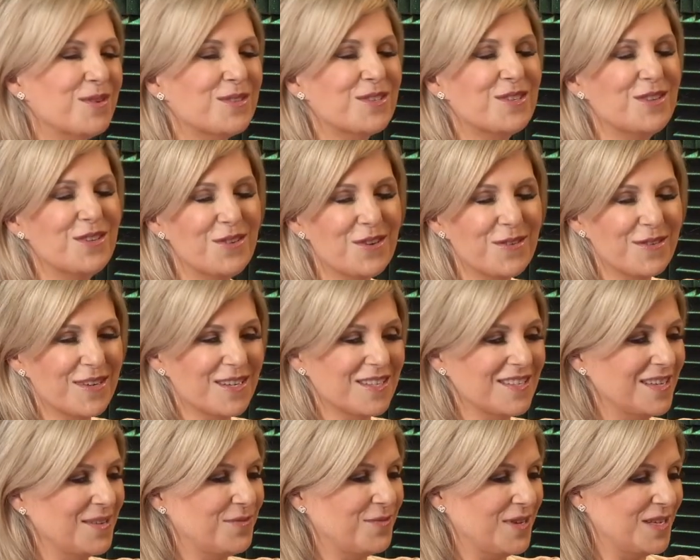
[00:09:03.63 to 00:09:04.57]

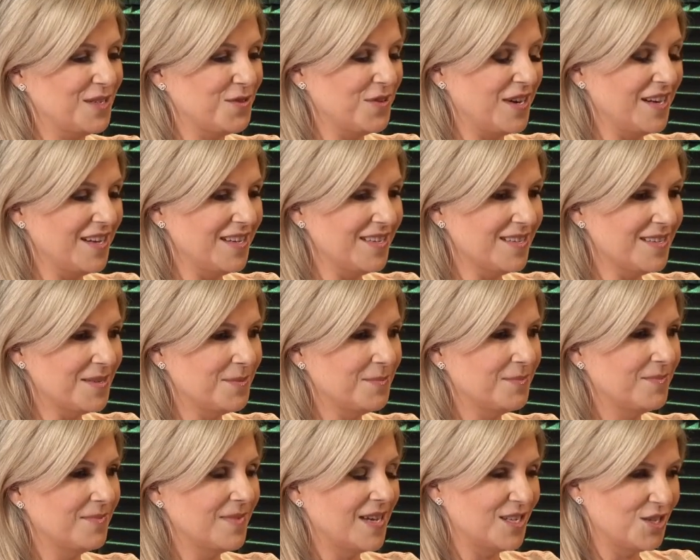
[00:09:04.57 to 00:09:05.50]
universally French fries
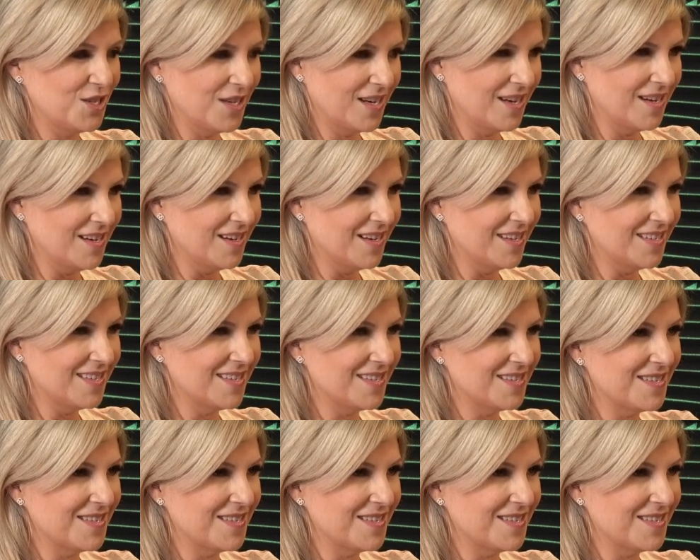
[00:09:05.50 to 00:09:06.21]
and chicken nuggets.